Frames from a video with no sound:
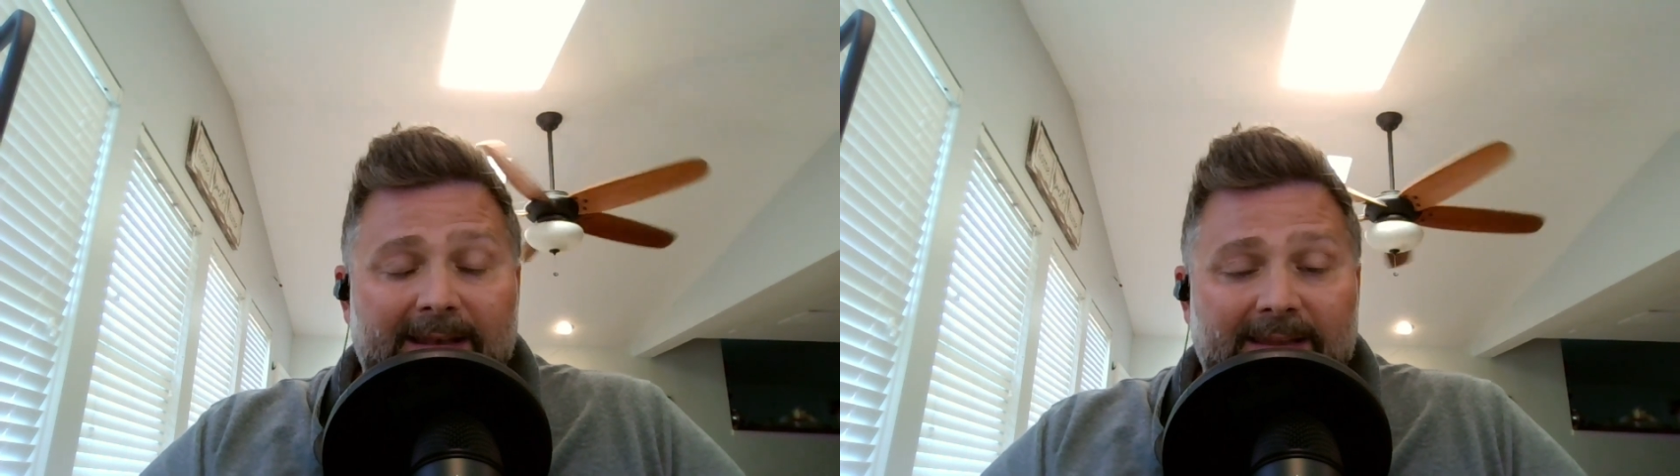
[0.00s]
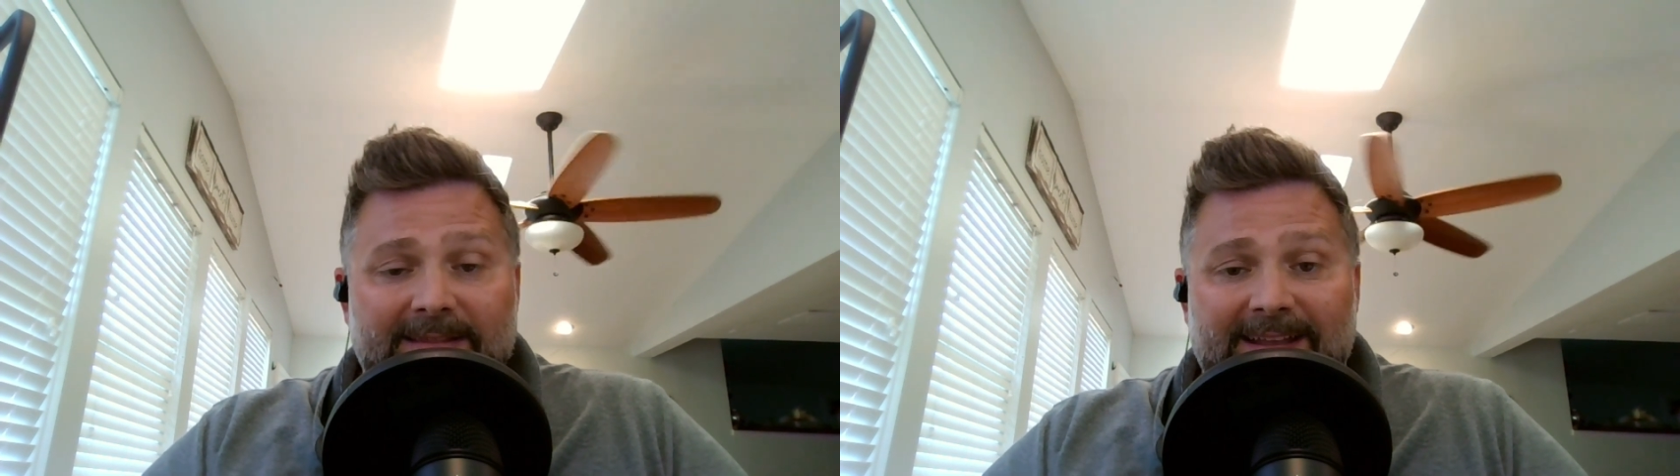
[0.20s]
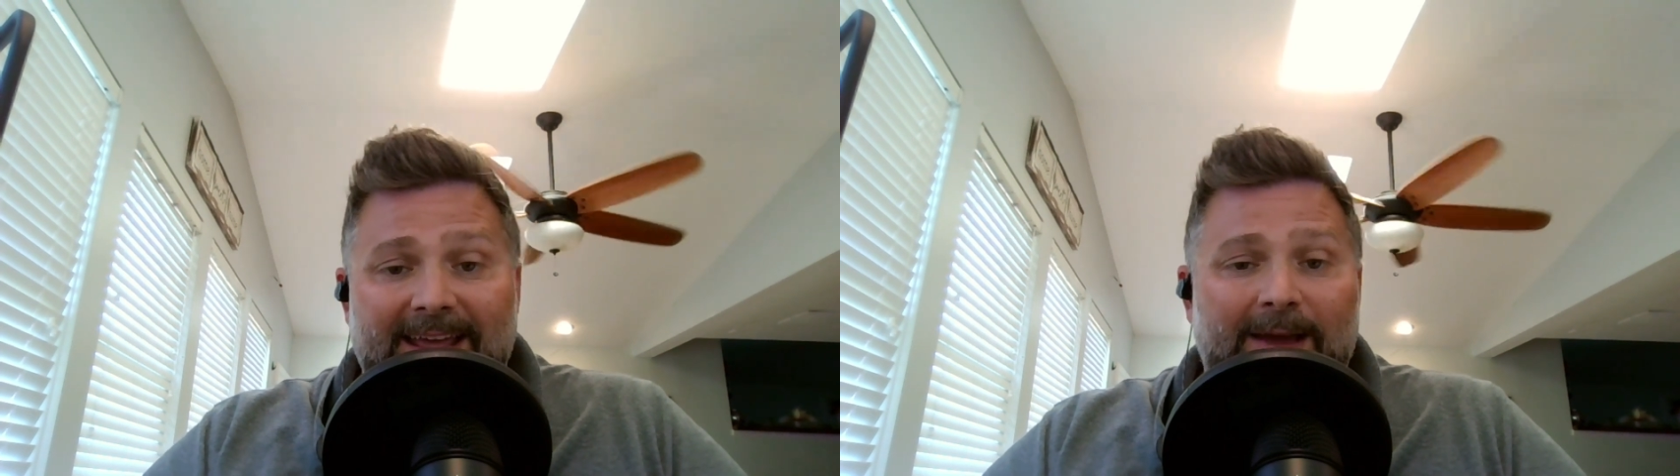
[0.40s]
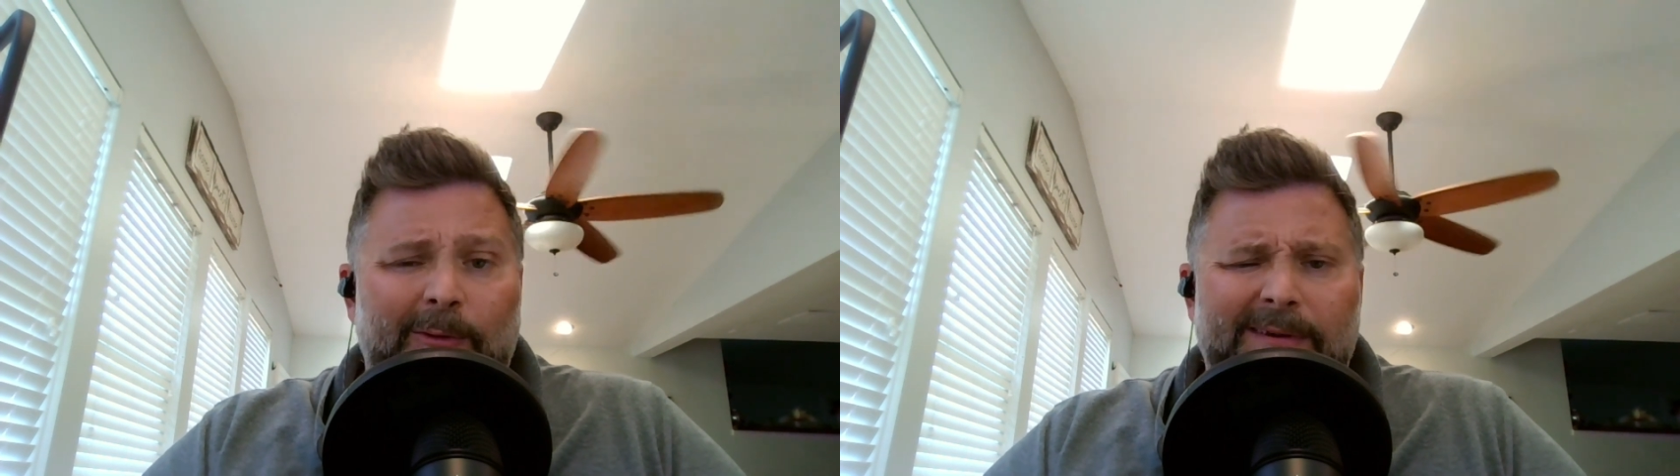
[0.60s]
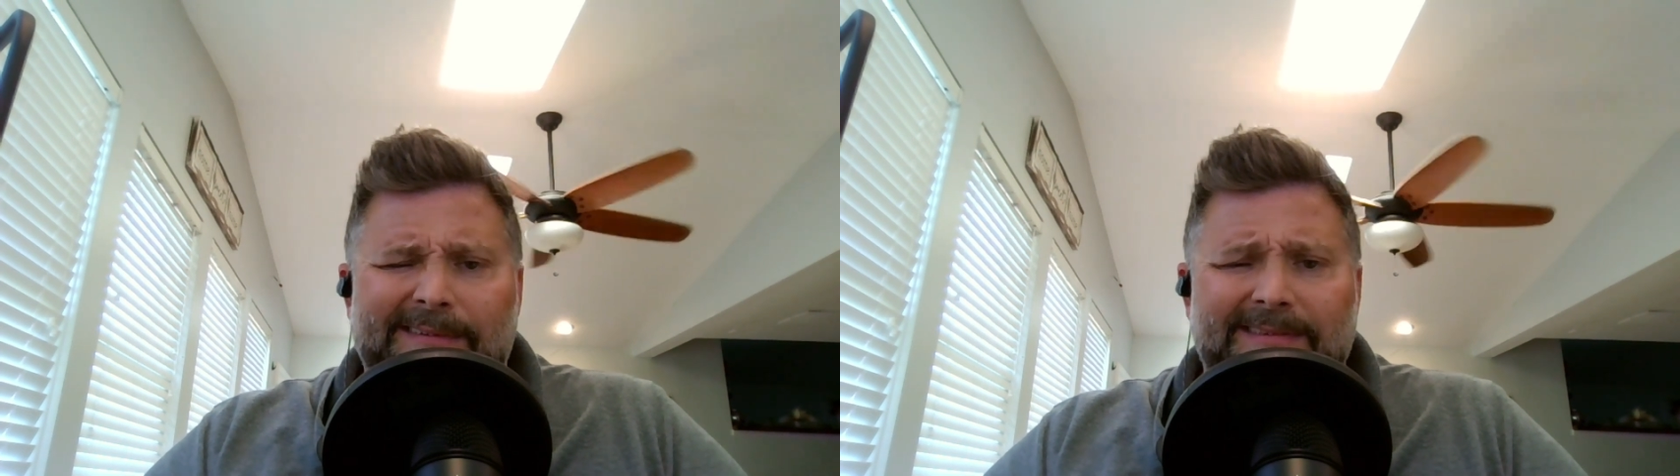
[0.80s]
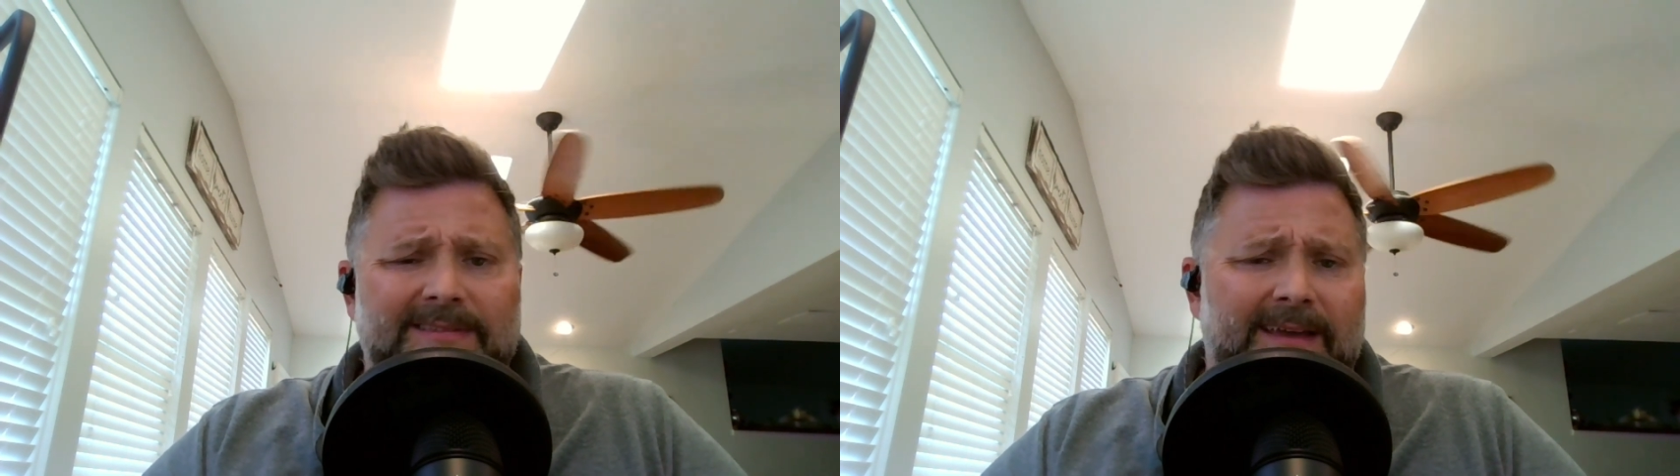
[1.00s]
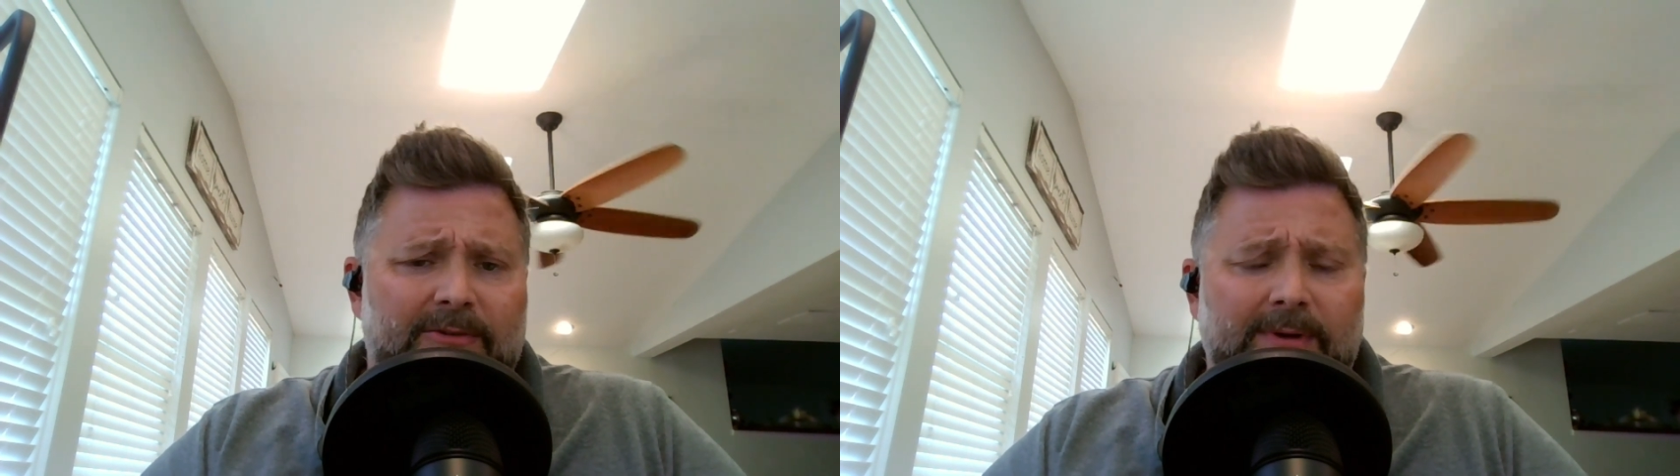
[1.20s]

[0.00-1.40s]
And you said, hey, it sticks.